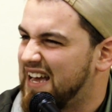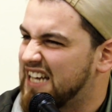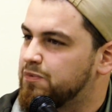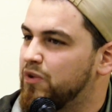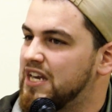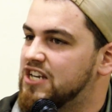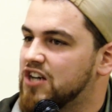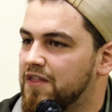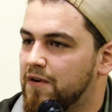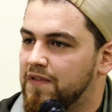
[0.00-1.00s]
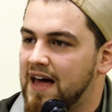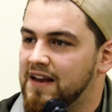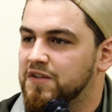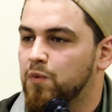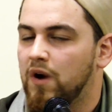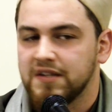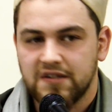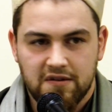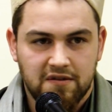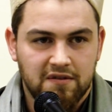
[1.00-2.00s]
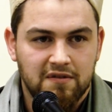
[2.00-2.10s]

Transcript: They explain each other. That is what?